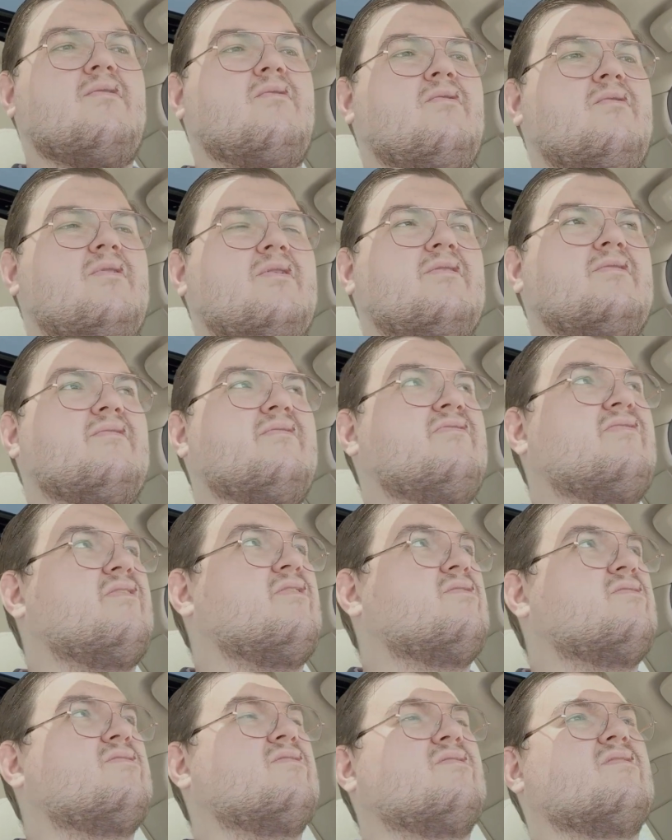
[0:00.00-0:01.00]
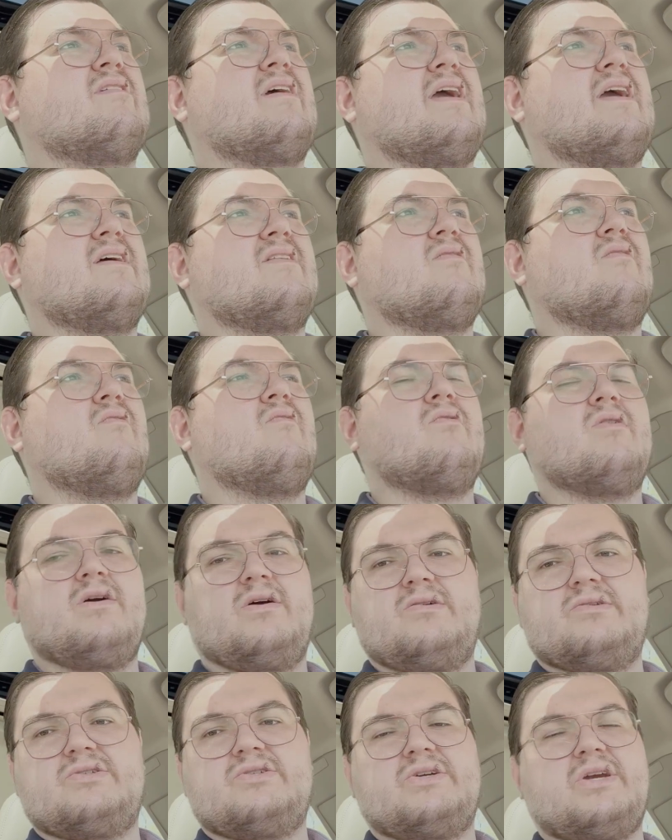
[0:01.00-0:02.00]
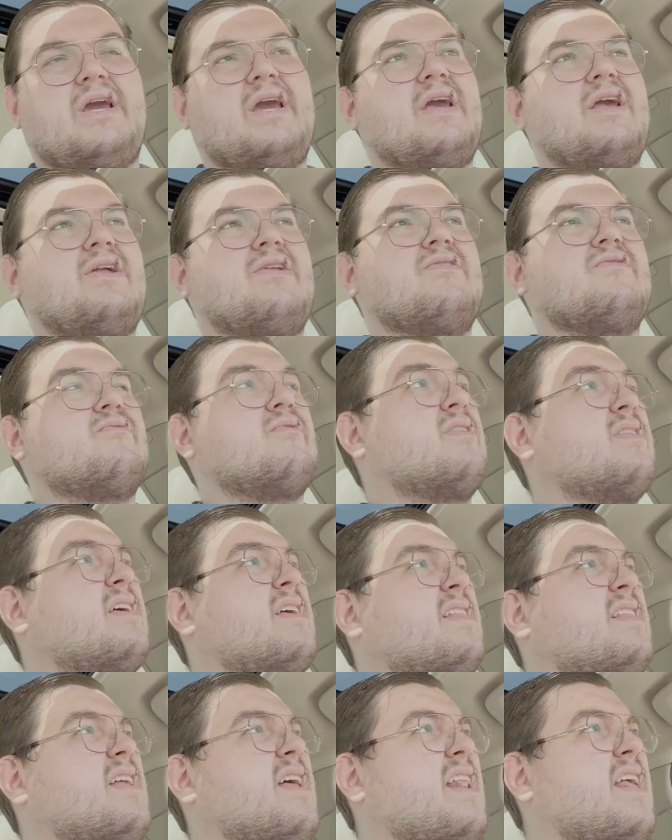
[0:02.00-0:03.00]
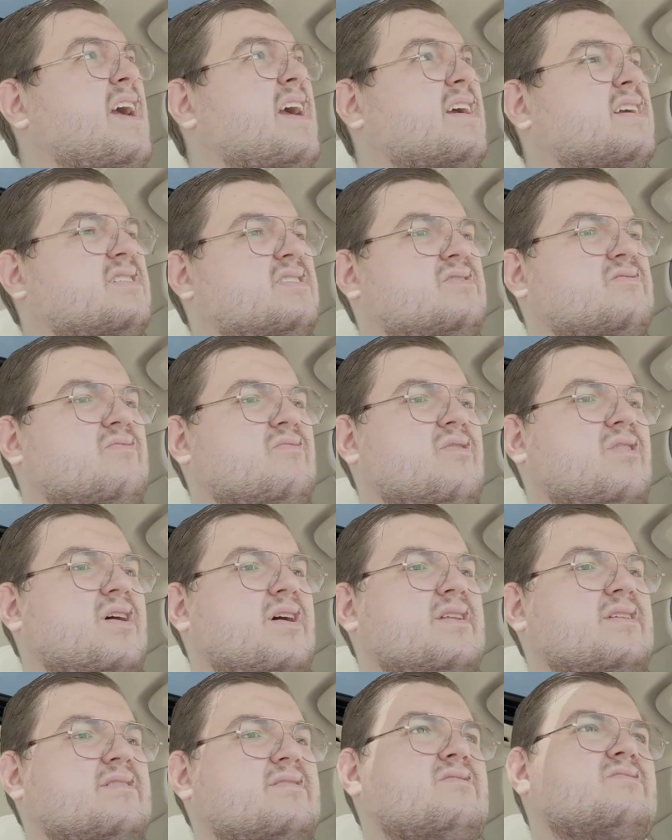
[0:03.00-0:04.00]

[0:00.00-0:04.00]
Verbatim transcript: oil filter and oil change within the next what